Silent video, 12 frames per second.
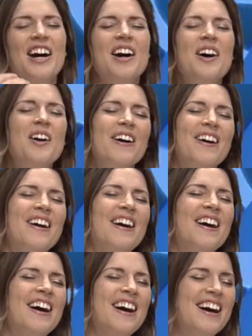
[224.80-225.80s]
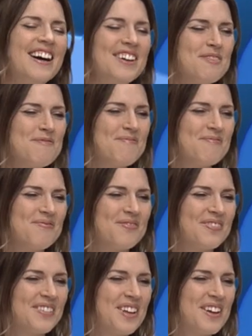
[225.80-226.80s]

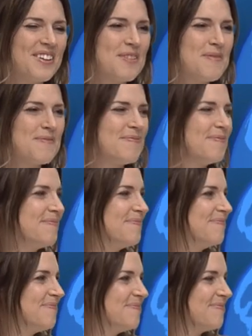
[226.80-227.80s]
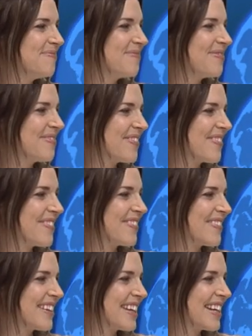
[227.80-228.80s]

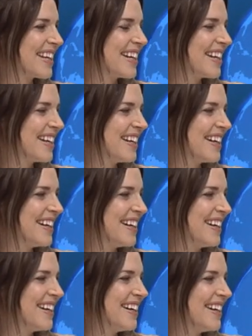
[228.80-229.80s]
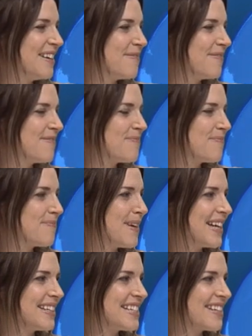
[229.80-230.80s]

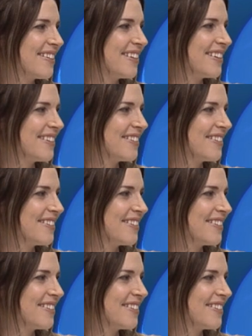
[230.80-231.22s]
(not speaking)